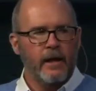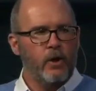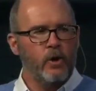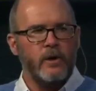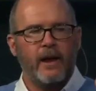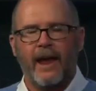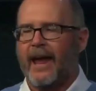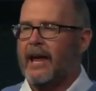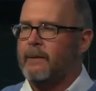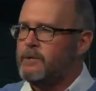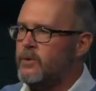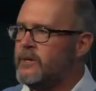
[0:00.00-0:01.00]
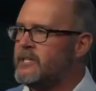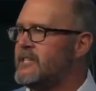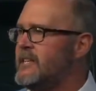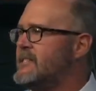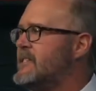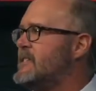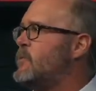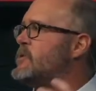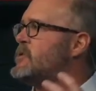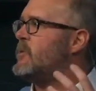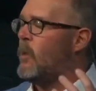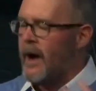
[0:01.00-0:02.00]
who came to his senses,
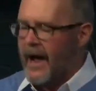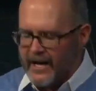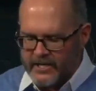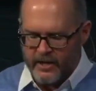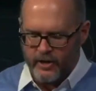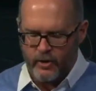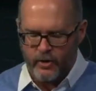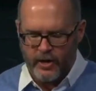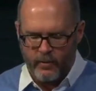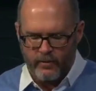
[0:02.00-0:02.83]
which we're asking you today.